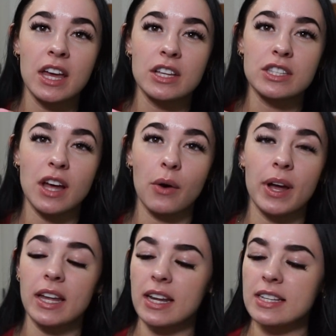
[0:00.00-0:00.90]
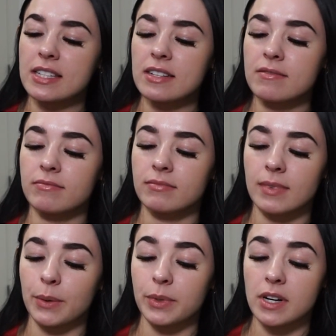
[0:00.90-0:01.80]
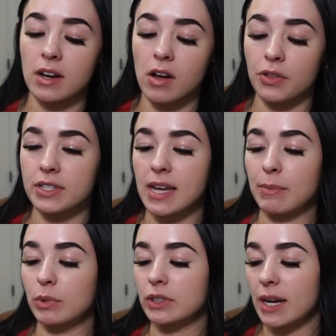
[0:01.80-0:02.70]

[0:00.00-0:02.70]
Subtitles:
So it isn't, I would not call this emerald.